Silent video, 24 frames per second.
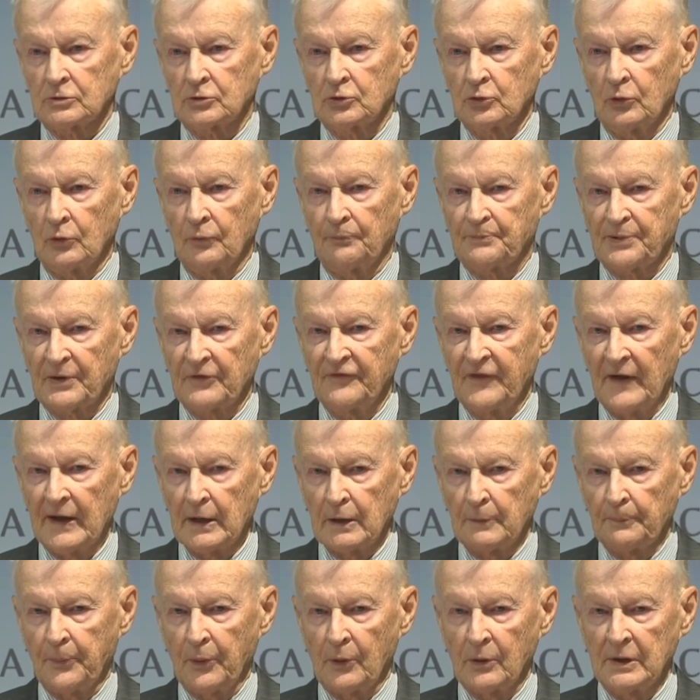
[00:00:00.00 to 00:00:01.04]
To
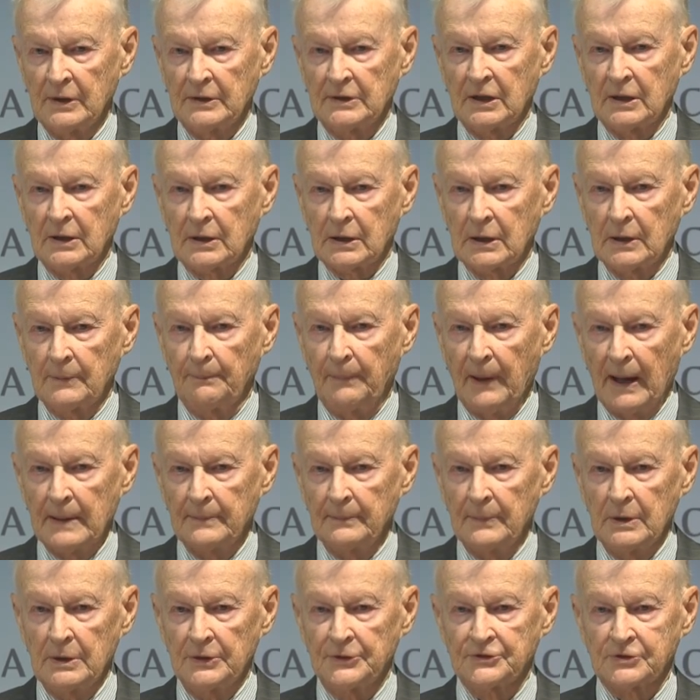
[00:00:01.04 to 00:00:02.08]
prevail politically by
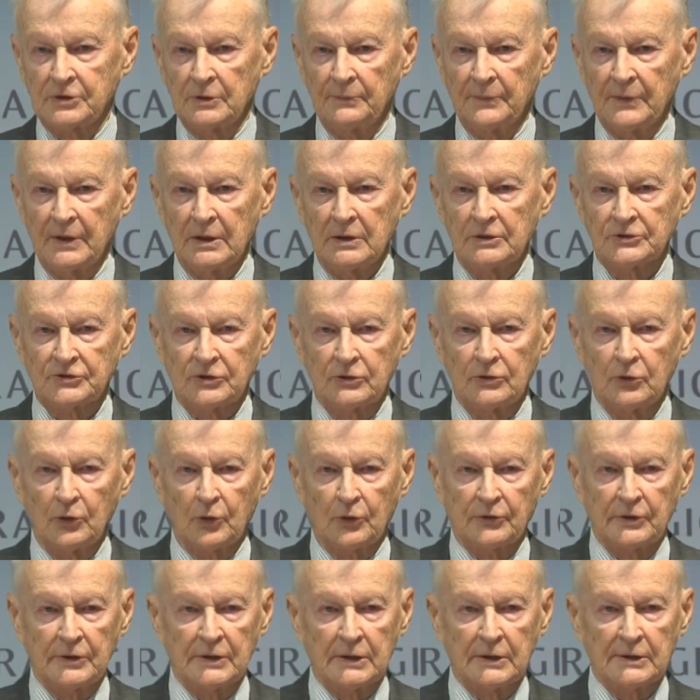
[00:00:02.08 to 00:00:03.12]
military means in
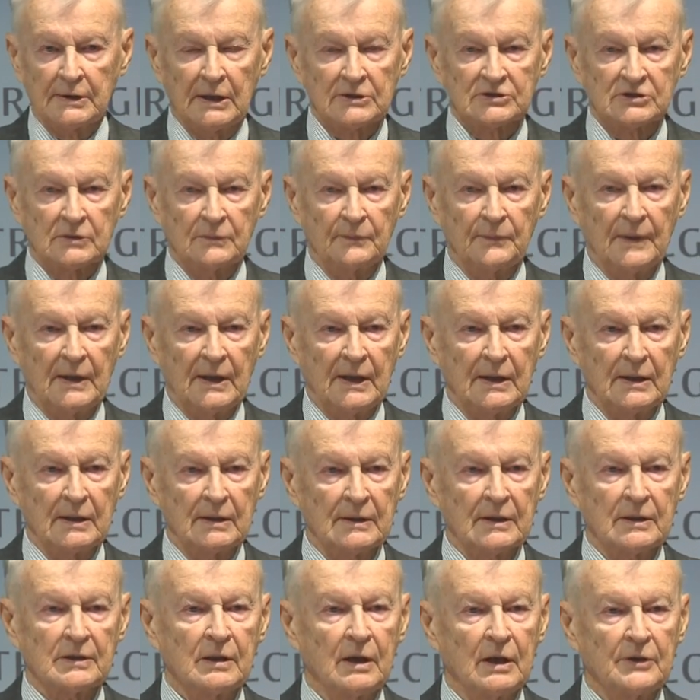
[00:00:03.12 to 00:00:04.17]
Ukraine doesn't
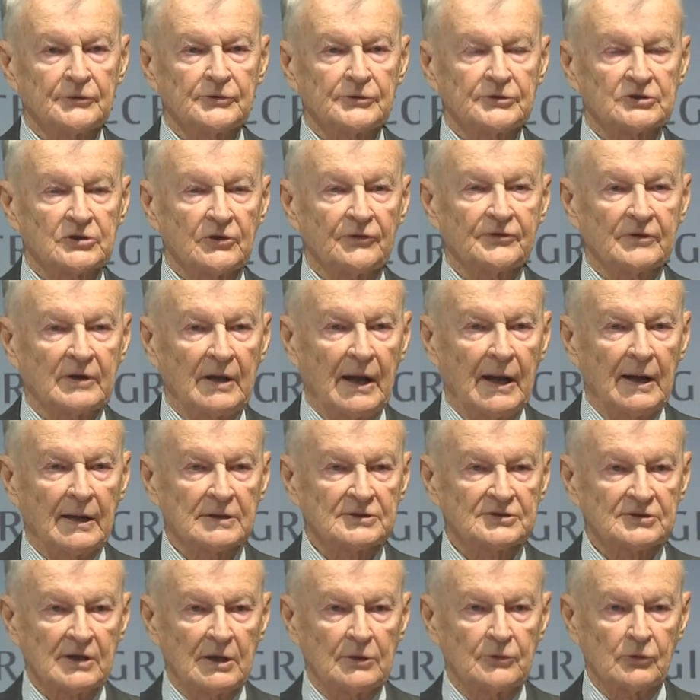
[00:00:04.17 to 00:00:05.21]
mean that hundreds of
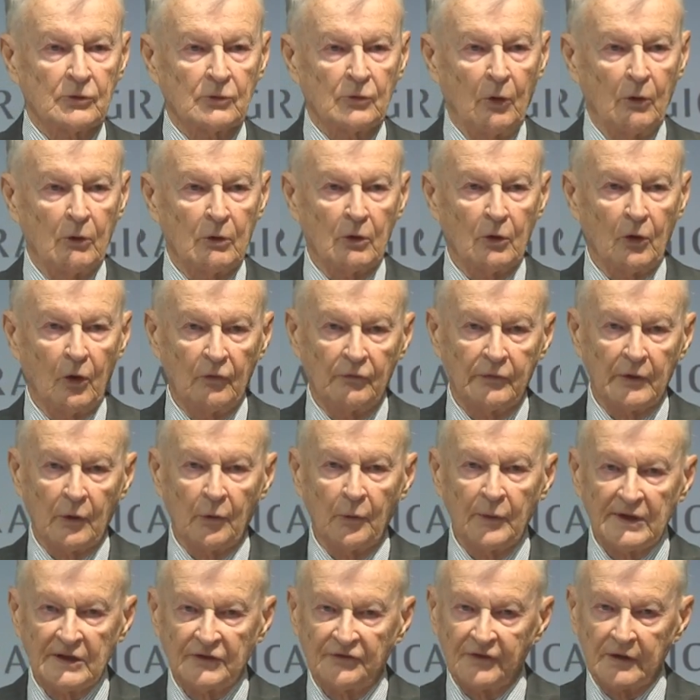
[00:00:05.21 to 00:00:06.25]
tanks can roll over
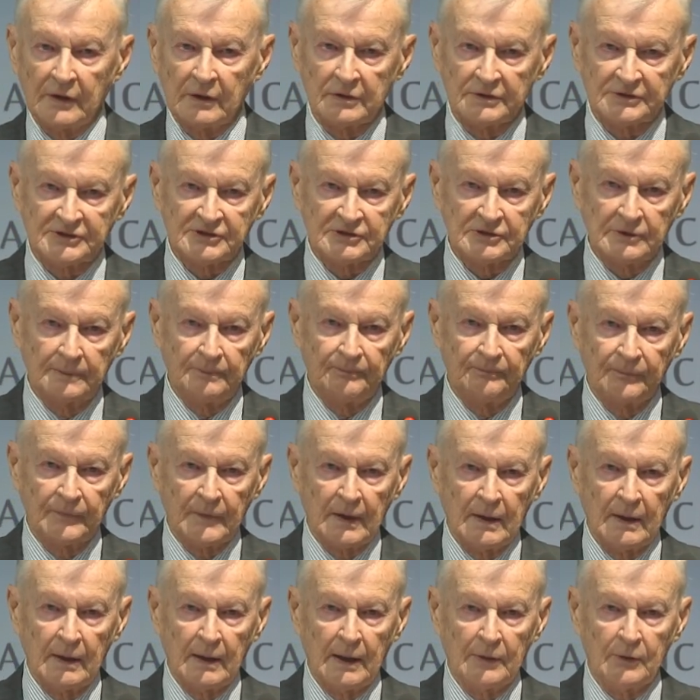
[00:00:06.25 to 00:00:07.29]
wheat fields
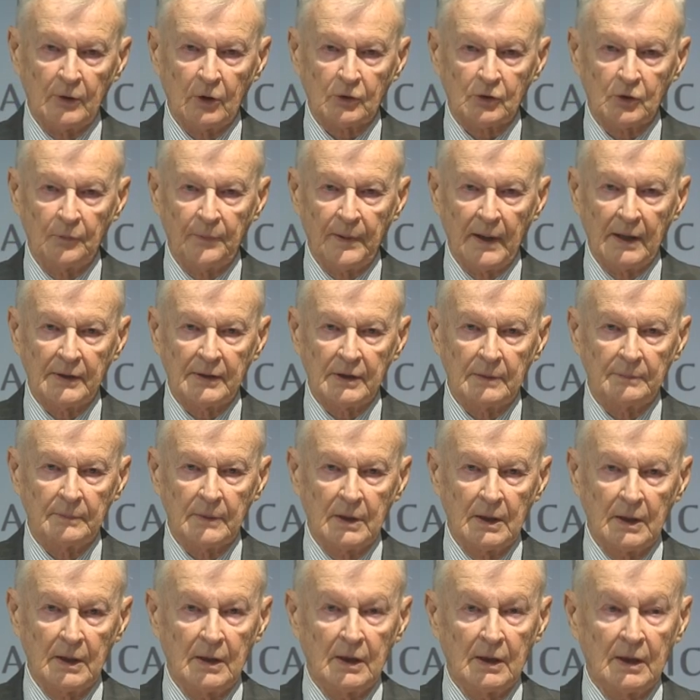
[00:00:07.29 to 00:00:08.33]
and occupy them.
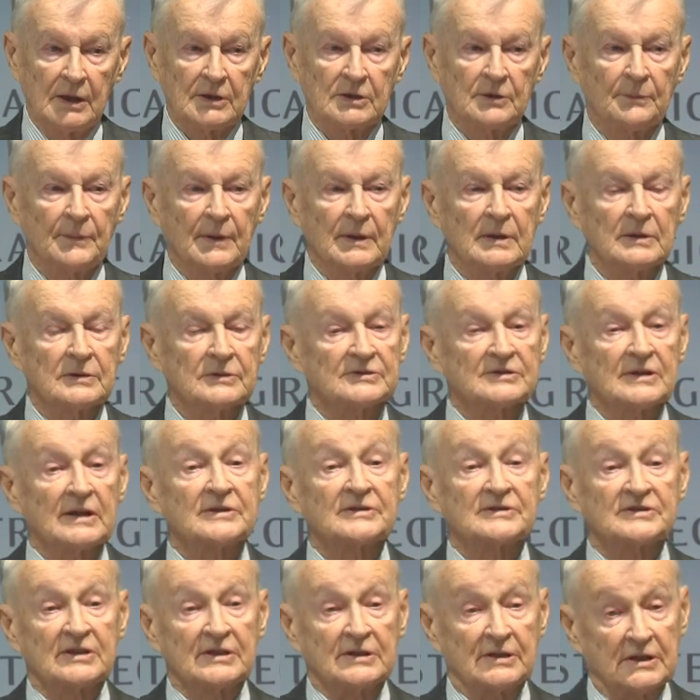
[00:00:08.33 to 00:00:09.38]
It means that
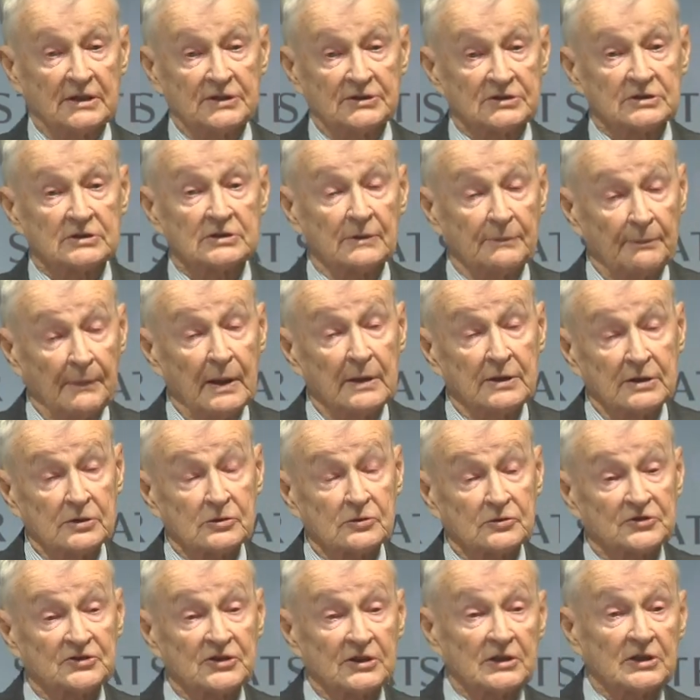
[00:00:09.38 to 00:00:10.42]
cities, the
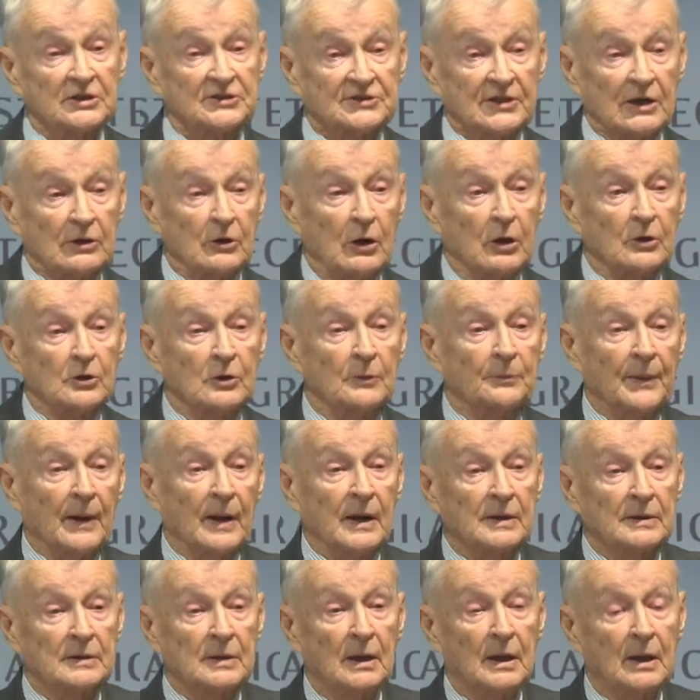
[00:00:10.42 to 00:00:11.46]
major cities, are
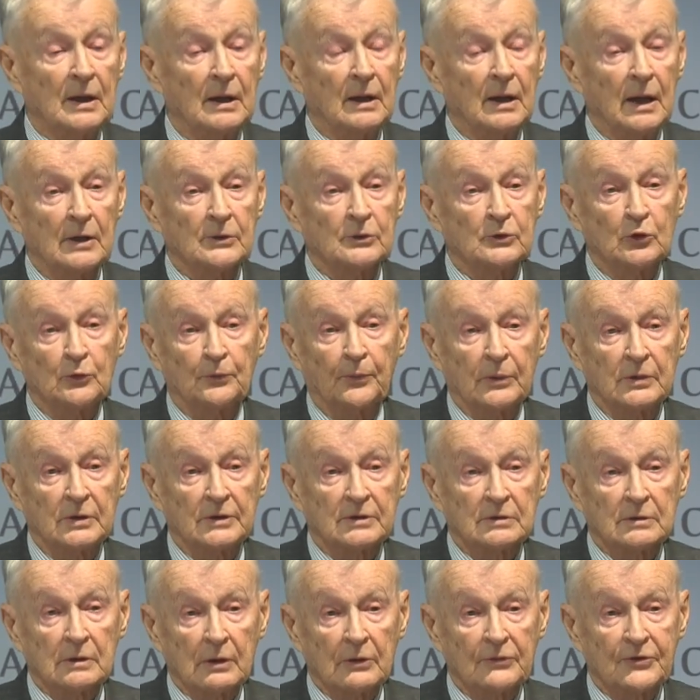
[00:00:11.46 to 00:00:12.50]
occupied and new political